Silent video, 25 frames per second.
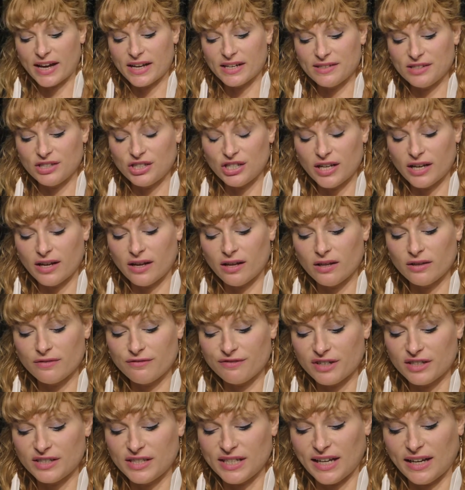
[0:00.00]
and Jill
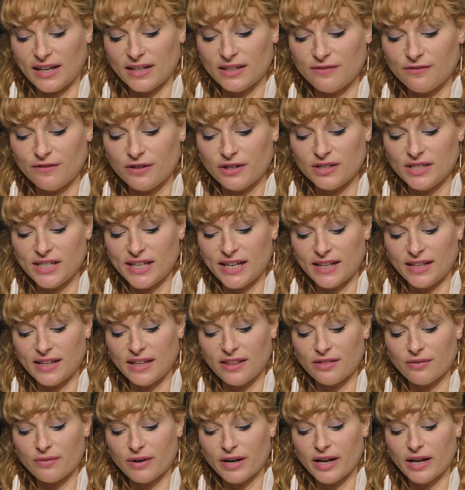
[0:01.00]
for daily
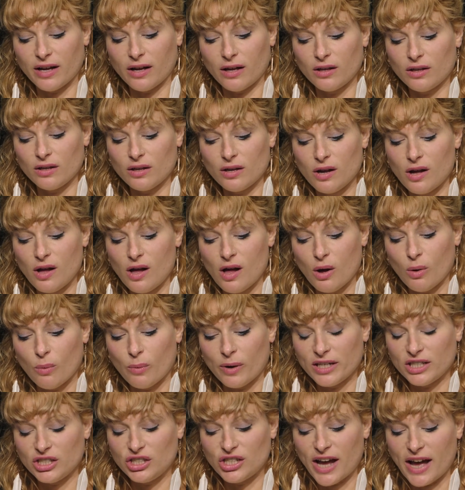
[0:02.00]
thrill.
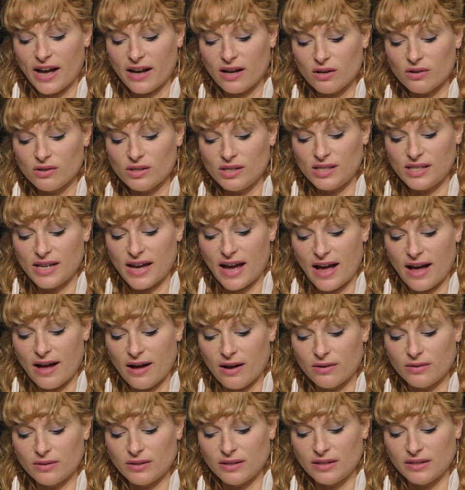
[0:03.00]
When Jack goes
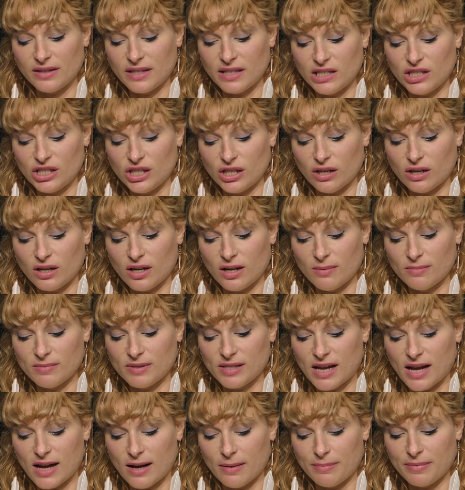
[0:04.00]
down, then Jill comes
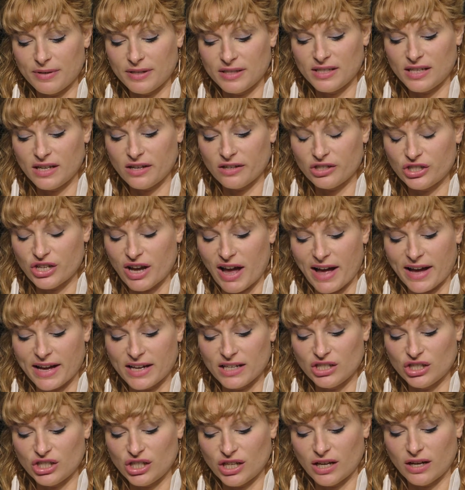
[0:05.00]
up. Tell Jack
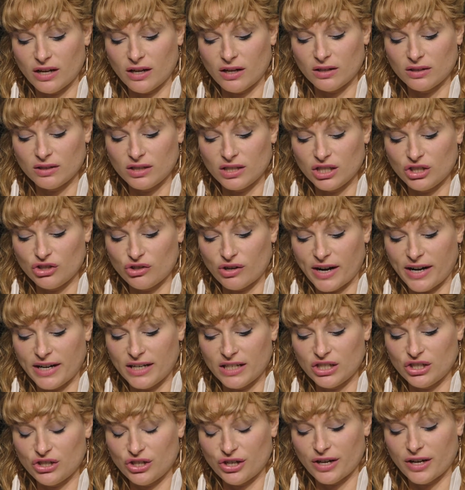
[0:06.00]
and Jill to try to
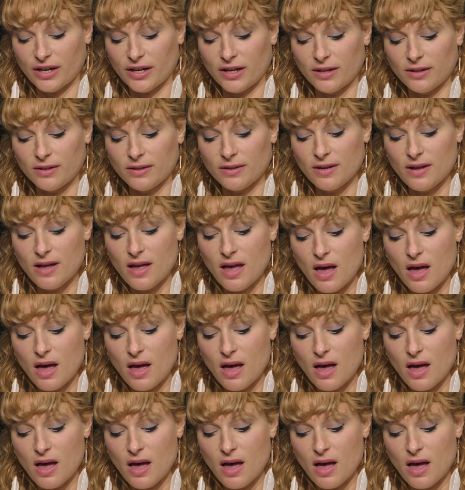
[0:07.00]
chill.